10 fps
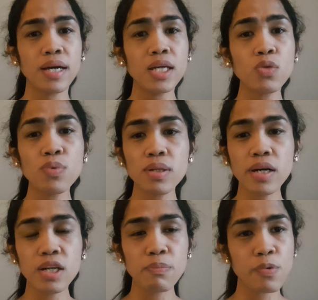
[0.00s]
It will
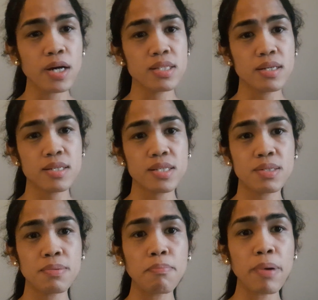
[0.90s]
gonna
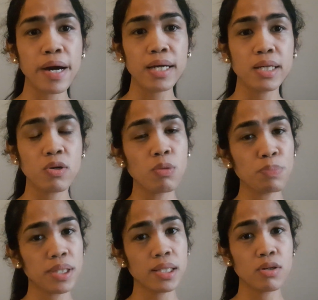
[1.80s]
process by the
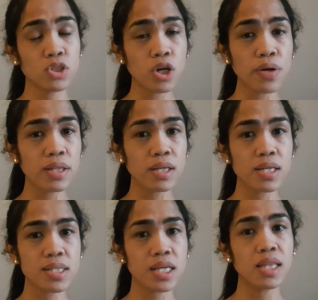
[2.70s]
competent
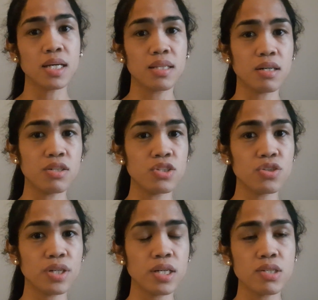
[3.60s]
authorities in that
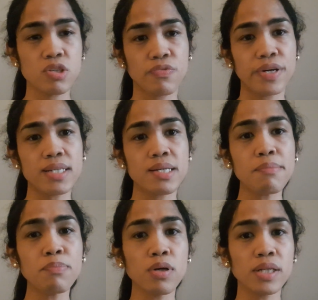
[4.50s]
country. So for
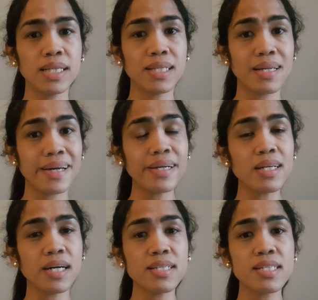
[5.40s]
example, in the
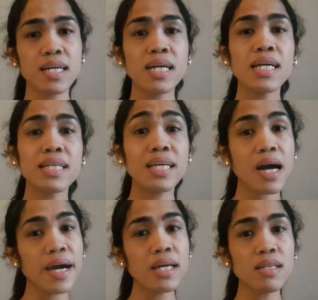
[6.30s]
Netherlands, the
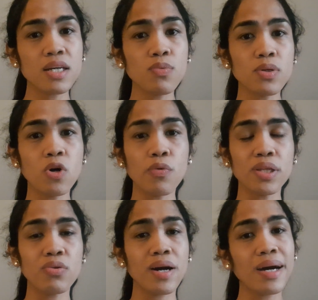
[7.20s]
IND will going
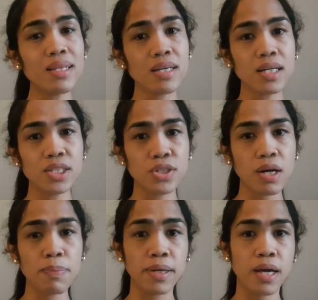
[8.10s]
to handle your
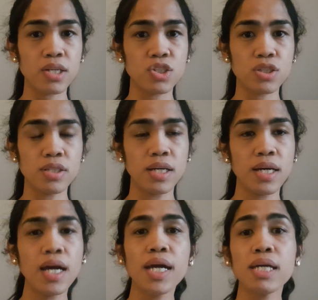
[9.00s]
application.
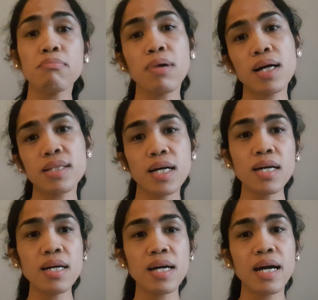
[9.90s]
In
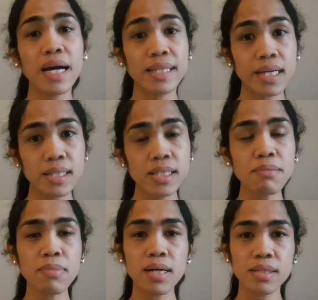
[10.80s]
Malta, Identity
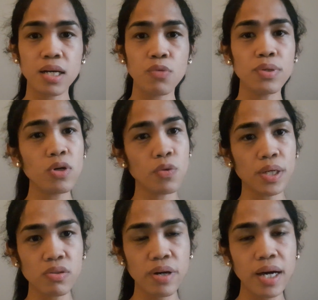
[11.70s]
Malta will
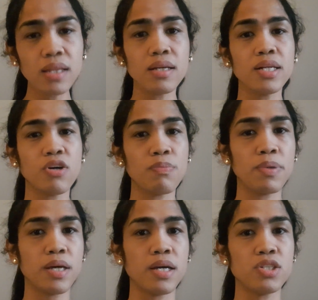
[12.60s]
going to handle your
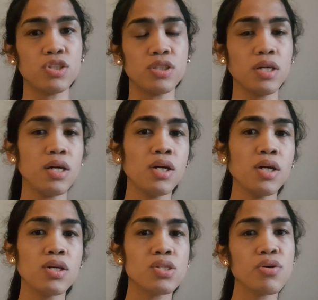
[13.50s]
application.
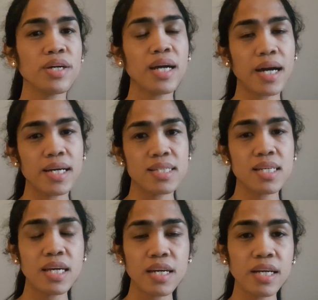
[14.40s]
So guys,
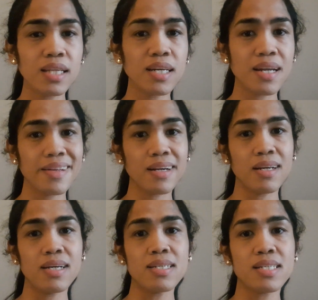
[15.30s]
here in the
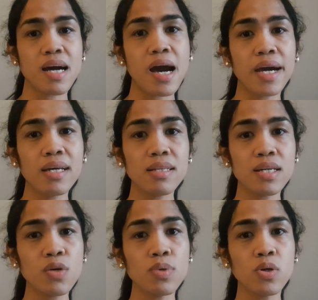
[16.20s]
Netherlands, IND
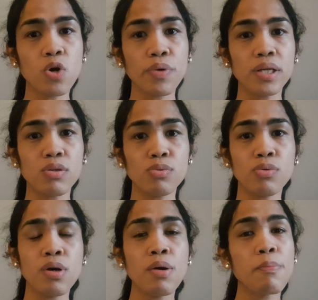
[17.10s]
will going to
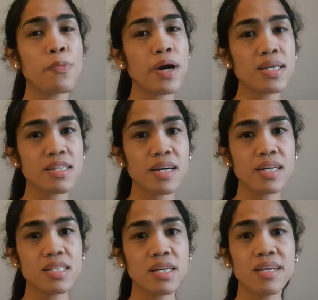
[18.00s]

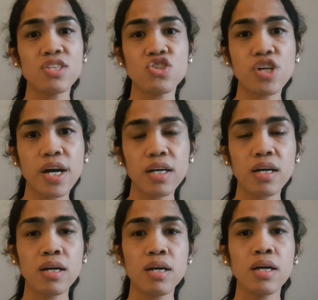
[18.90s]
process and check
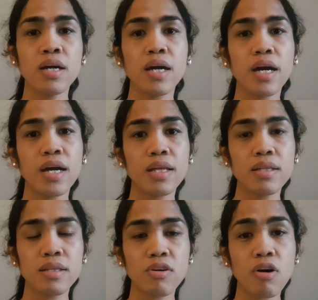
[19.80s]

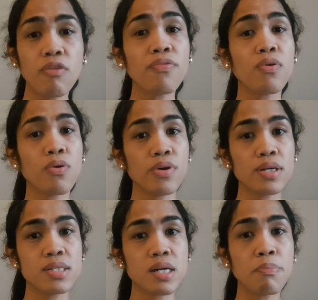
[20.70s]
and of
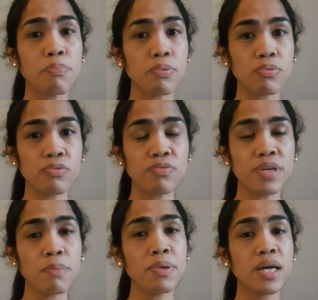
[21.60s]
course approve the
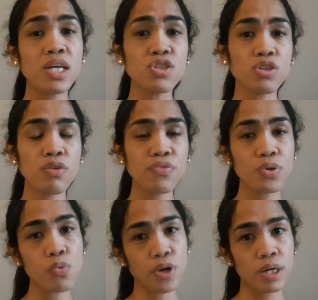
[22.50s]
application of
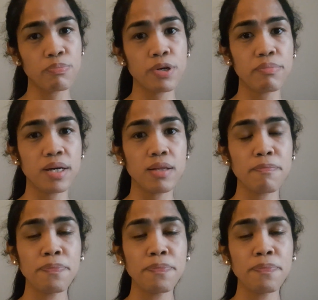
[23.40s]
your work permit.